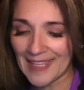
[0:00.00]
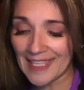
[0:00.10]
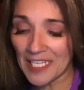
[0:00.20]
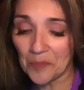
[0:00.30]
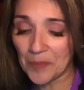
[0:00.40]

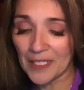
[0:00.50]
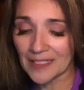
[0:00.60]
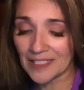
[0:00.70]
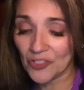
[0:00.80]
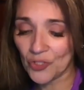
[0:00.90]
Then it
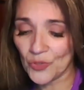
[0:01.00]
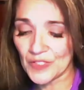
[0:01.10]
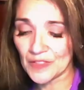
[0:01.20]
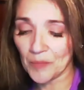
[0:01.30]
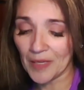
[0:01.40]
picks and
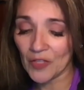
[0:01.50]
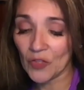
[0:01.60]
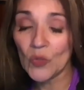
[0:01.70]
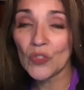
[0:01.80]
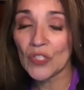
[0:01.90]
chooses among
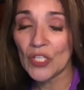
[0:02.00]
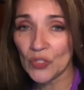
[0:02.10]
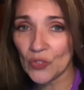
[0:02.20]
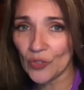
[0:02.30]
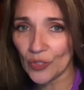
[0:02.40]
those
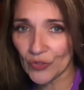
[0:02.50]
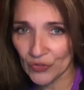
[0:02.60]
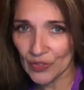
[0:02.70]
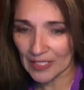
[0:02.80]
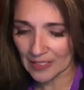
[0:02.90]
neural
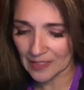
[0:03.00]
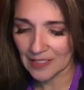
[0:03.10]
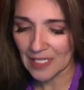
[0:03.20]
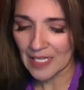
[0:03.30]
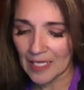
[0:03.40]
circuits,